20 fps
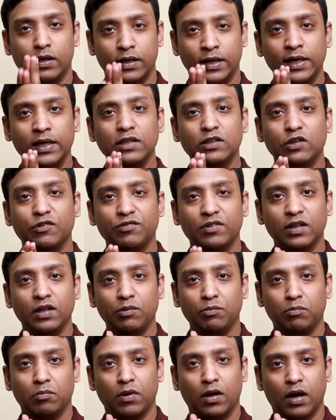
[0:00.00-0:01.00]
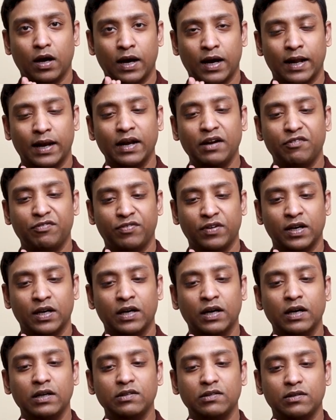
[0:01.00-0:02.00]
each of the correct
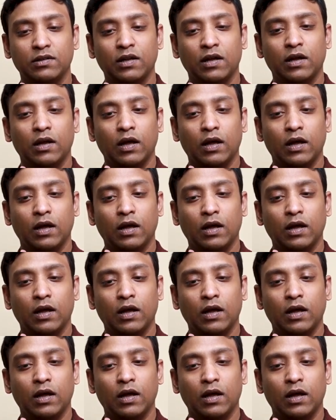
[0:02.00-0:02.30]
fingers